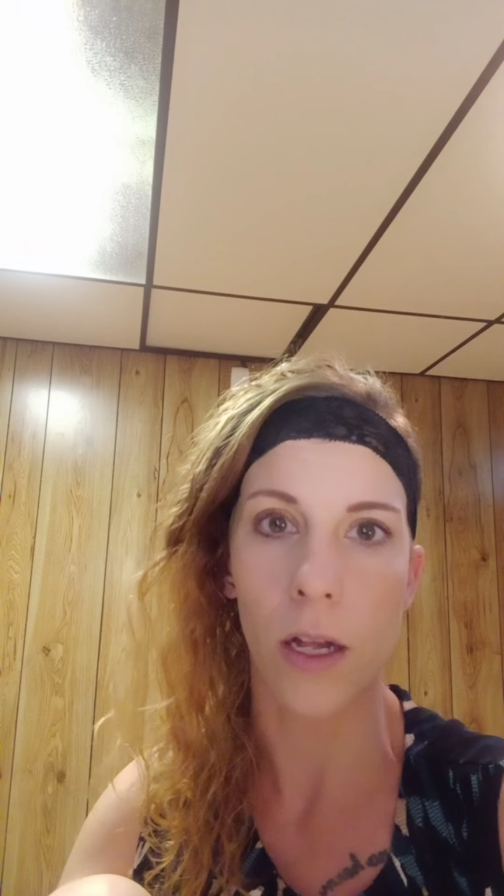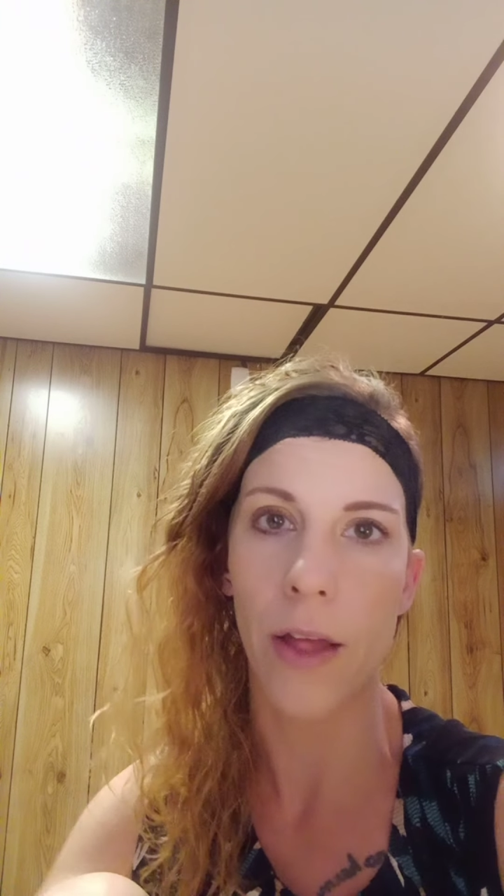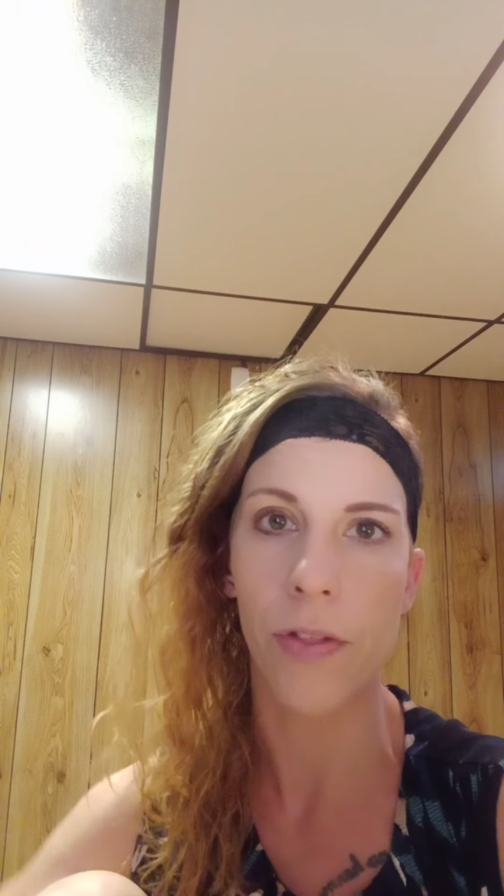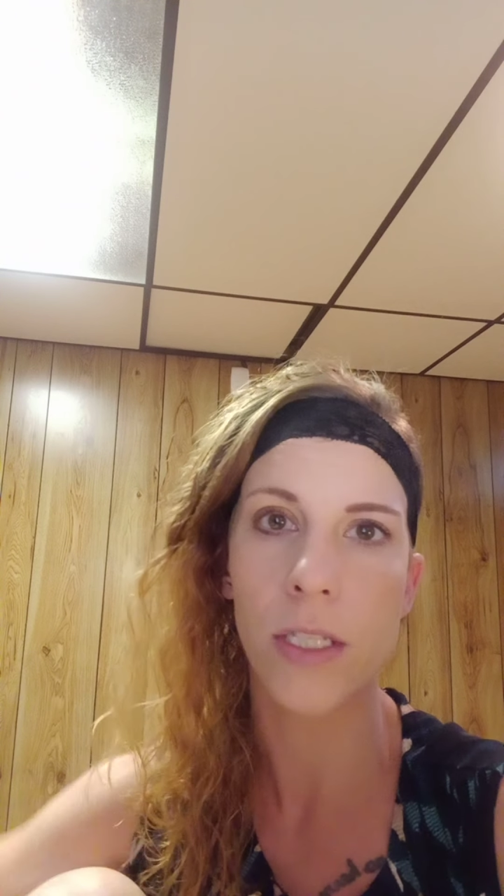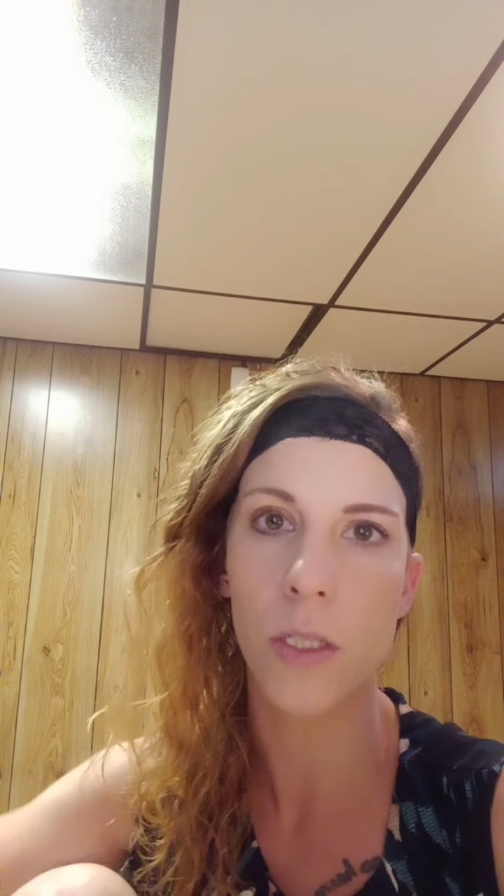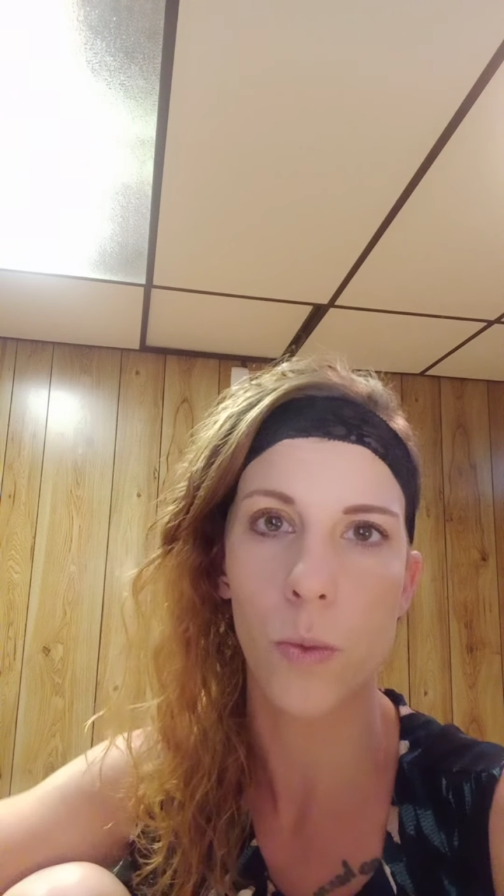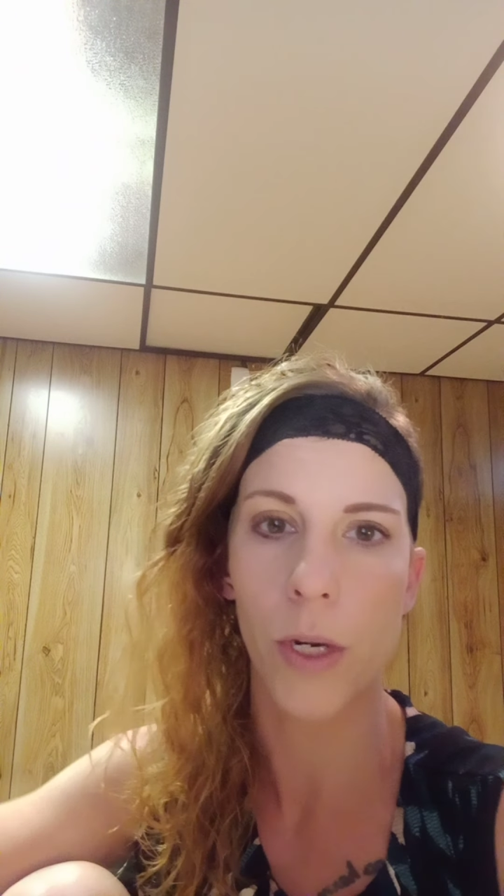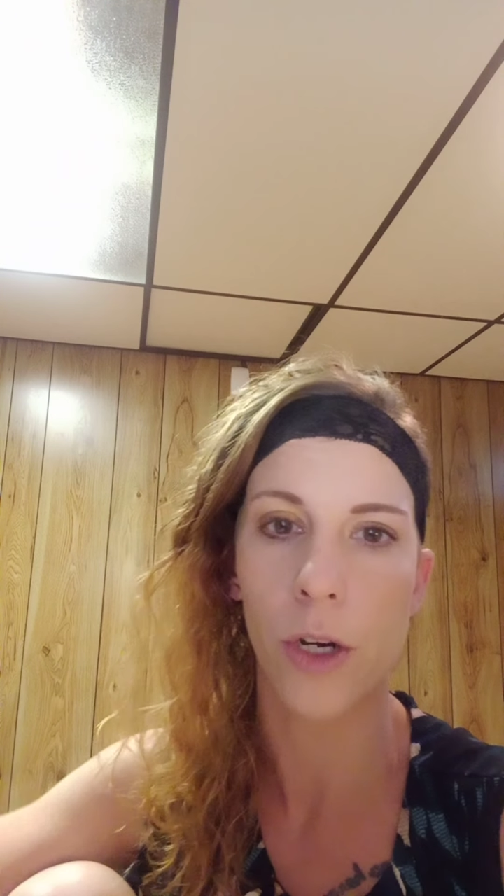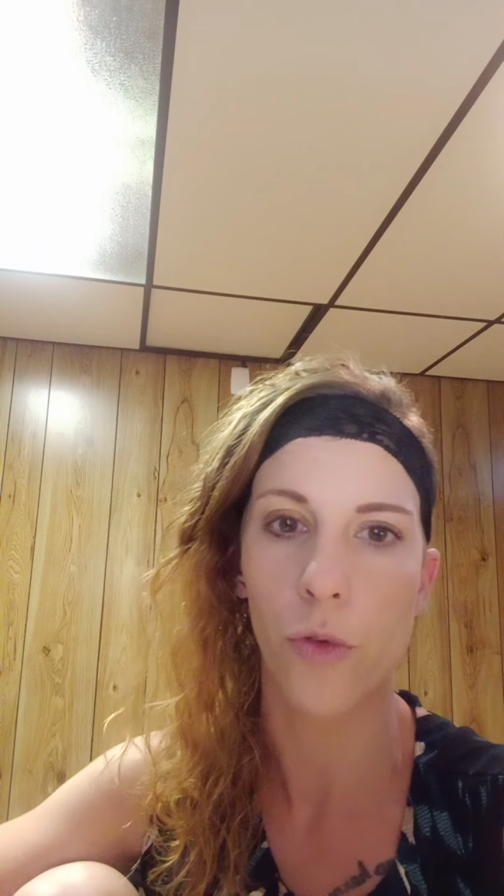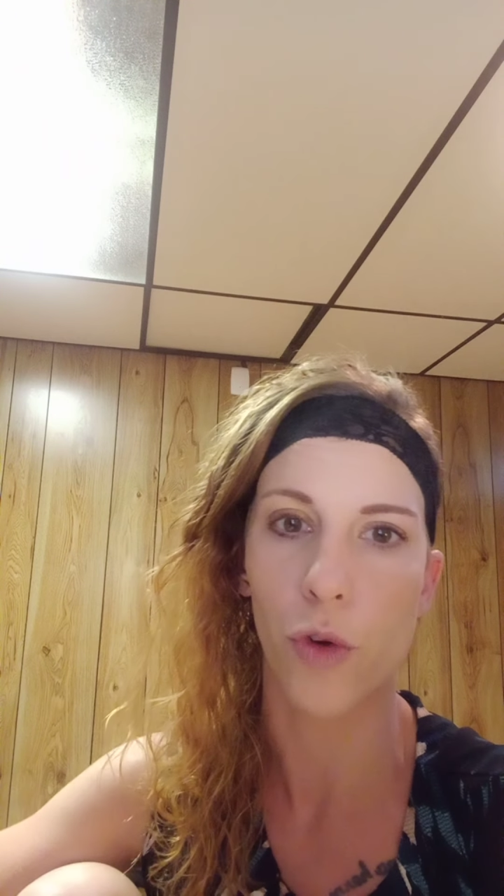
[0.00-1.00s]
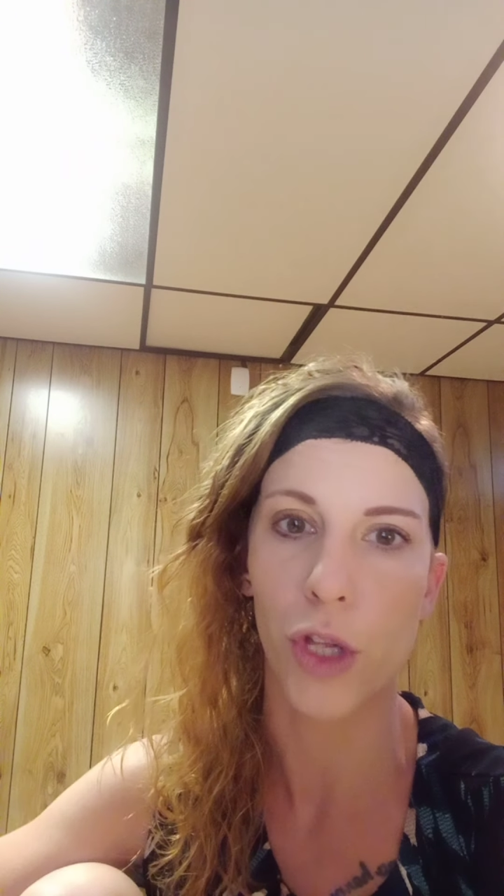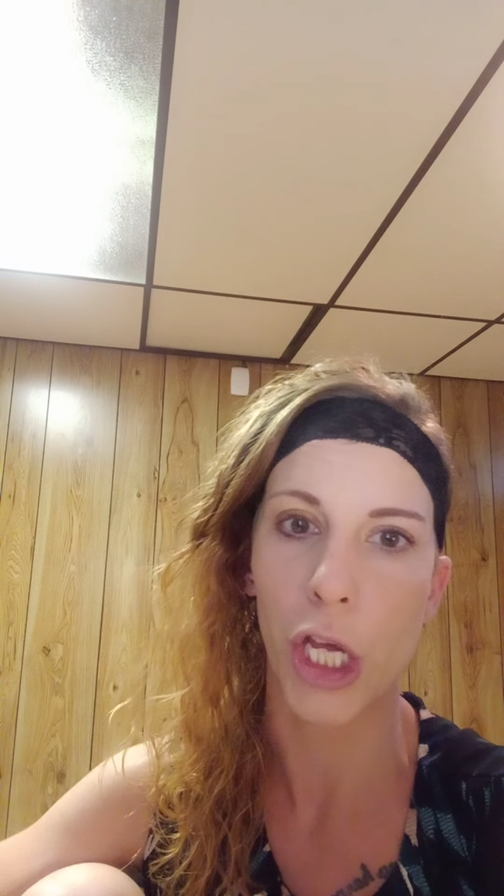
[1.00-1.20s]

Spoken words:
And this is weird for